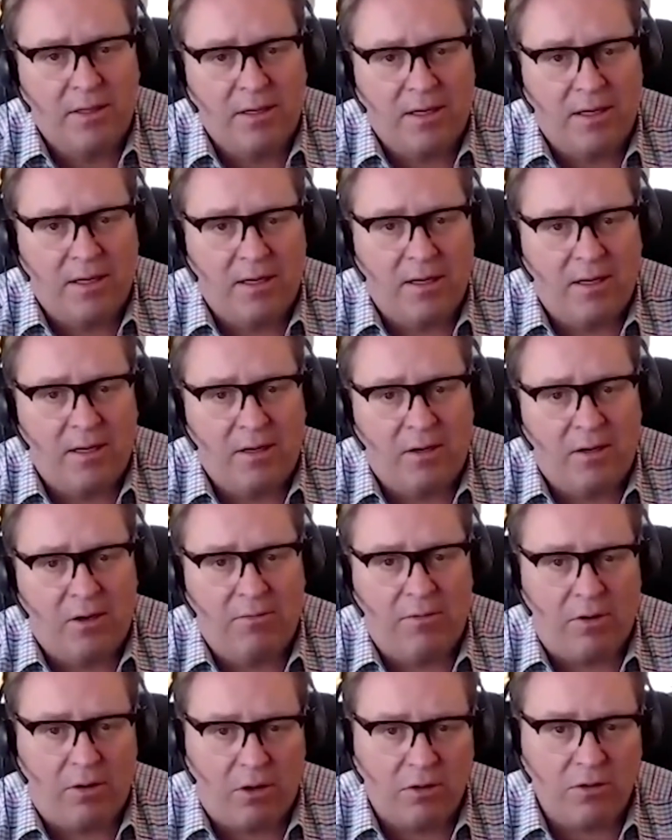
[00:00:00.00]

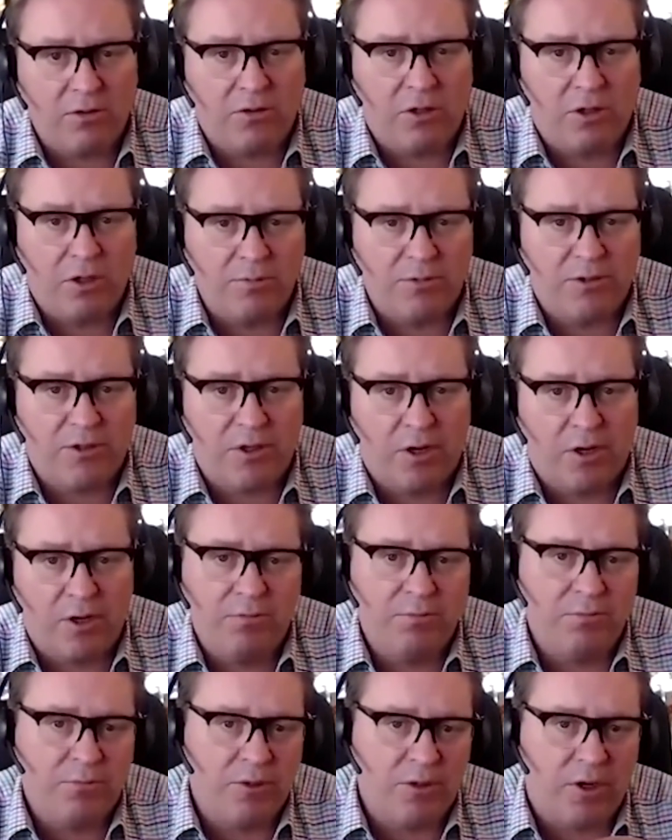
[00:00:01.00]
over the long term.
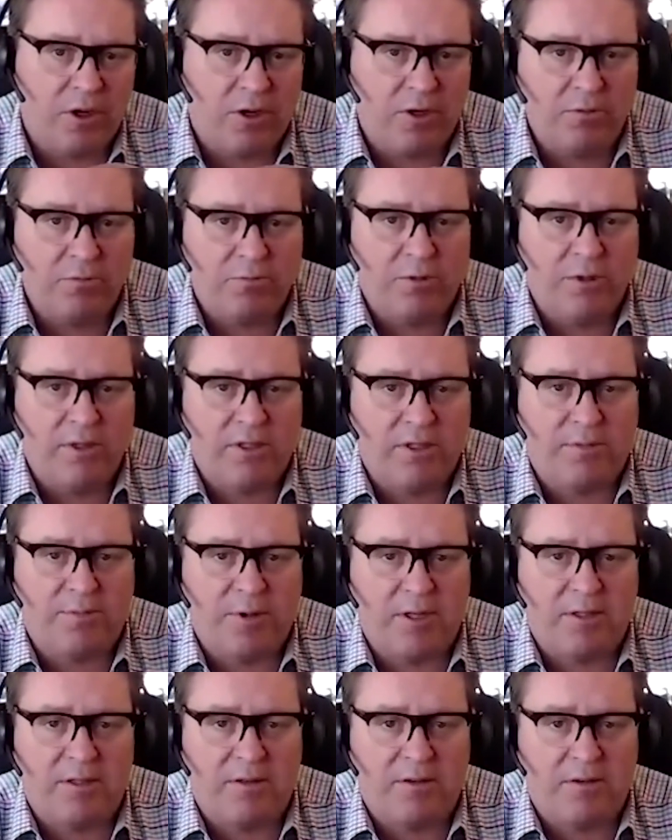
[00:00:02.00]
So, we
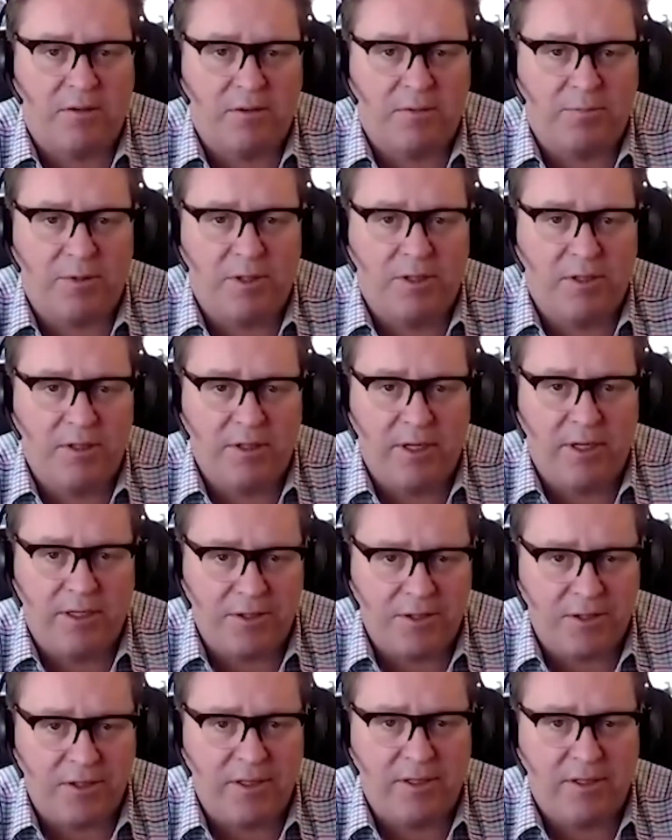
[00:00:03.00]
expect it'll be
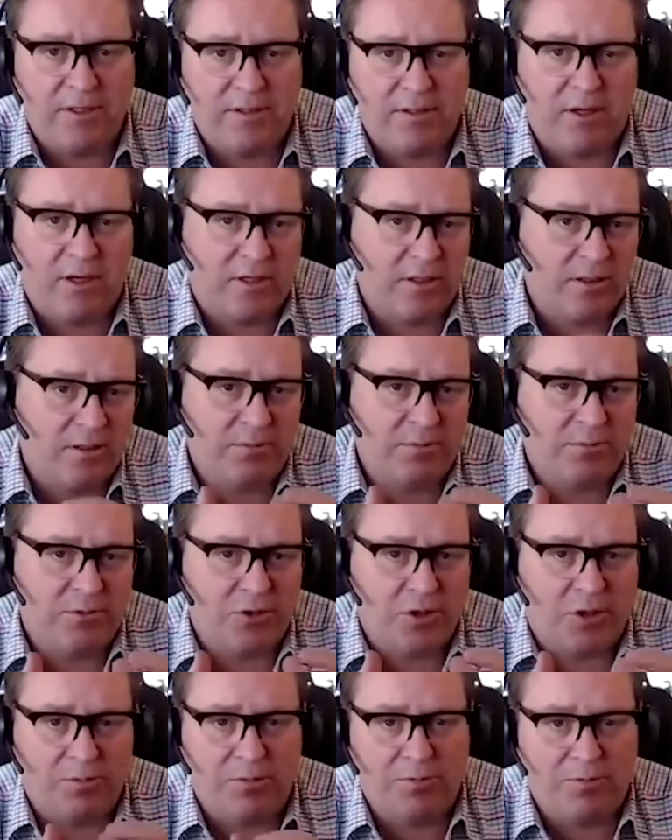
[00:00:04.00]
engineered like a
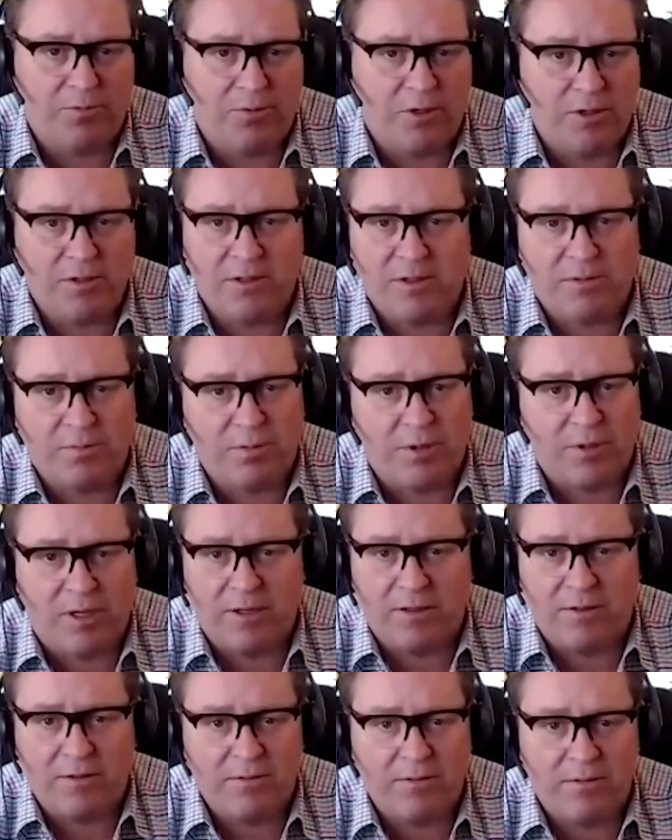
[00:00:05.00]
German process
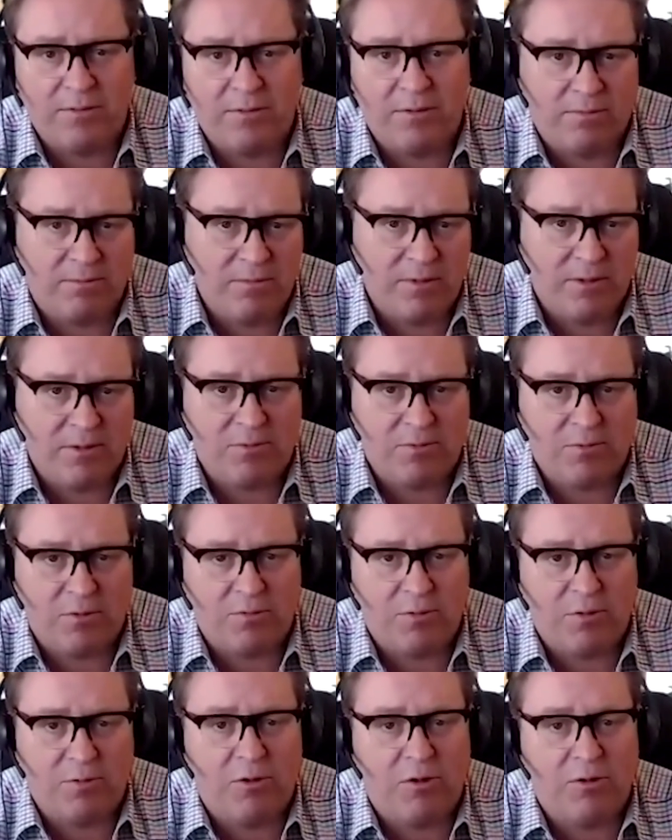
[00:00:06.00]
plant. I mean, that's
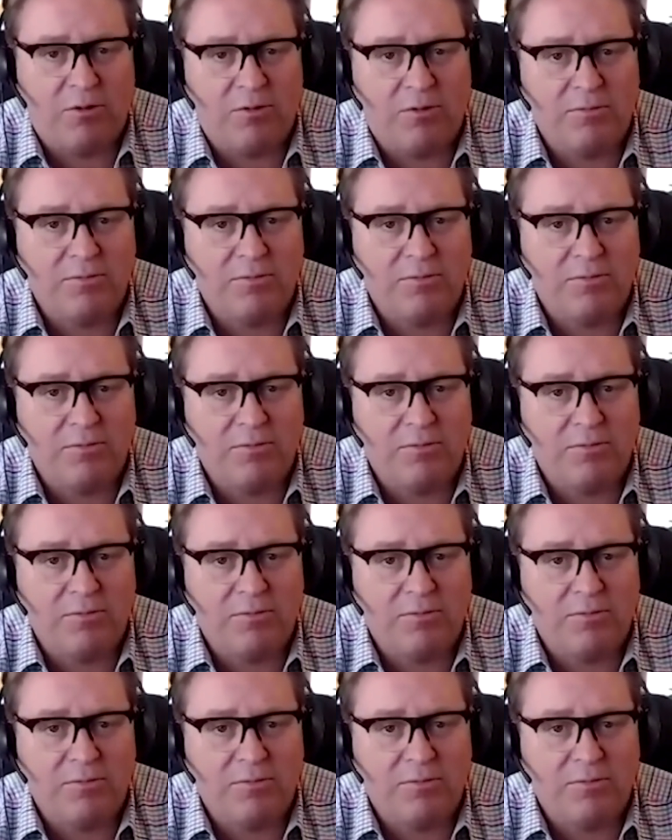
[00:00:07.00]
what we want.